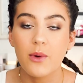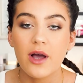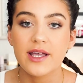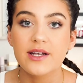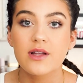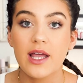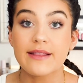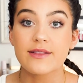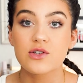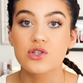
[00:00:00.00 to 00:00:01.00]
you work
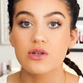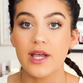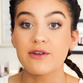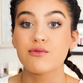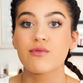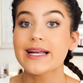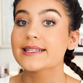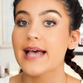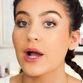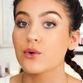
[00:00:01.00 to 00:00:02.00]
in
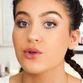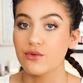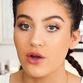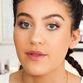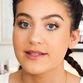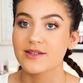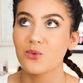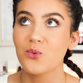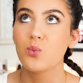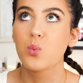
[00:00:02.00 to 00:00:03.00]
retail, you know that's the
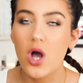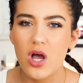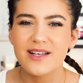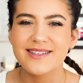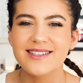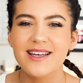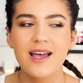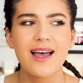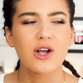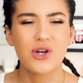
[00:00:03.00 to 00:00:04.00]
worst
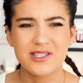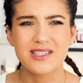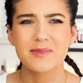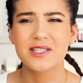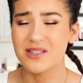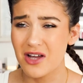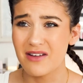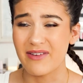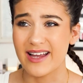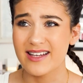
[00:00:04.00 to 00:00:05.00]
customer
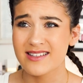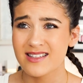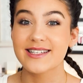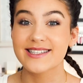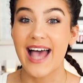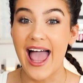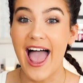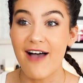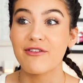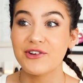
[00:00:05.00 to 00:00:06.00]
service to
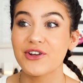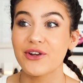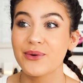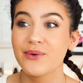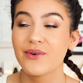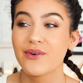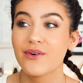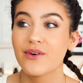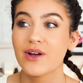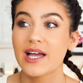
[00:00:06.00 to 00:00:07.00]
ever do,
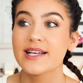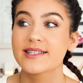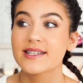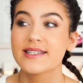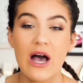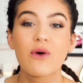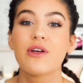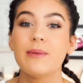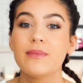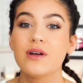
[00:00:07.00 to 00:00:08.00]
is to tell
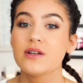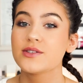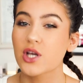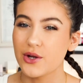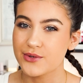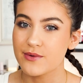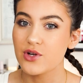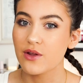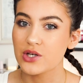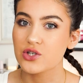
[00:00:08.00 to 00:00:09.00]
them to go to
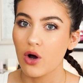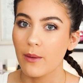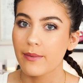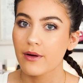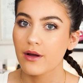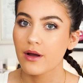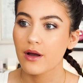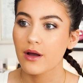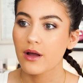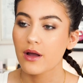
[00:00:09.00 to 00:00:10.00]
another shop.
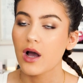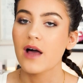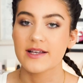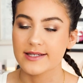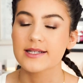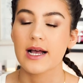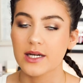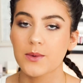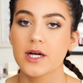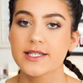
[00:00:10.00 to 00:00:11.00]
And that's
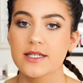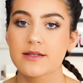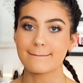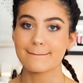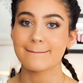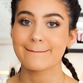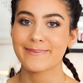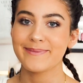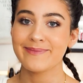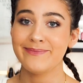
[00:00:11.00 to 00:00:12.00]
exactly what I did.
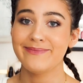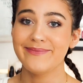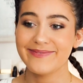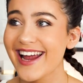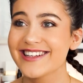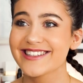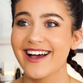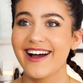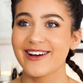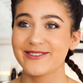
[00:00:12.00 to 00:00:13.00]

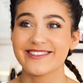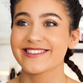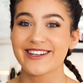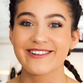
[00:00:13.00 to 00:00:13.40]
Inside I was just